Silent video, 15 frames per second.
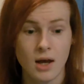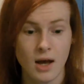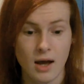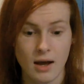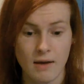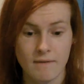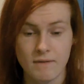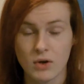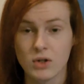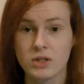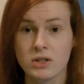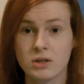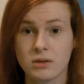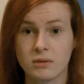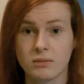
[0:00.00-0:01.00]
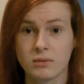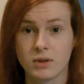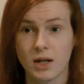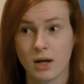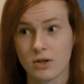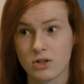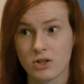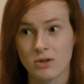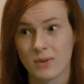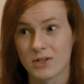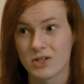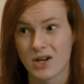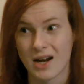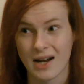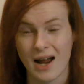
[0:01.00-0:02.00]
uh, voice coaching,
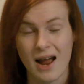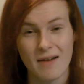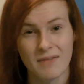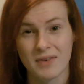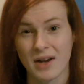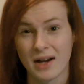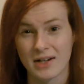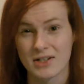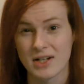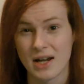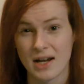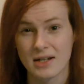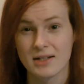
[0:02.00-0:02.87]
which I haven't actually